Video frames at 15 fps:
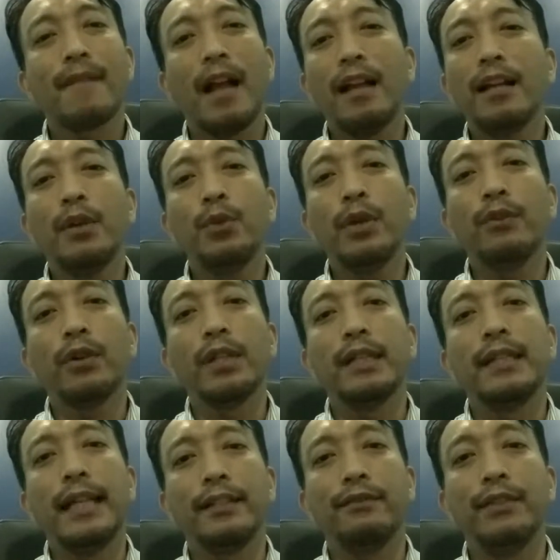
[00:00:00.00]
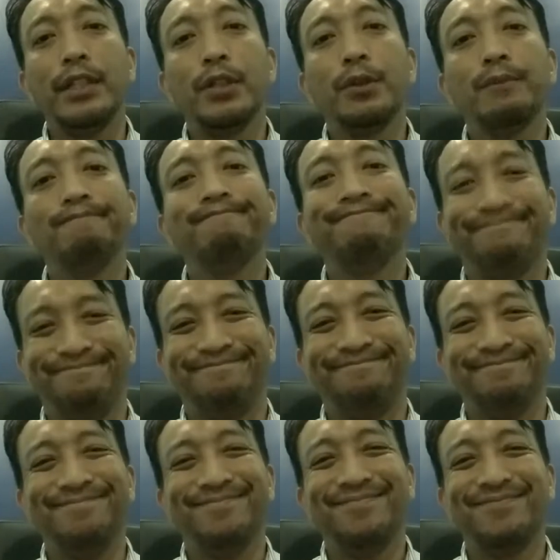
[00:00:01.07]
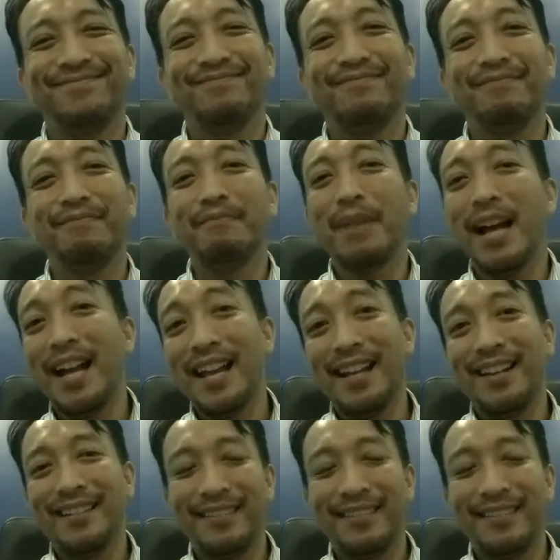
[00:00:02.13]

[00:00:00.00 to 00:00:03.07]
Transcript: I can't wait for the next video. Bye.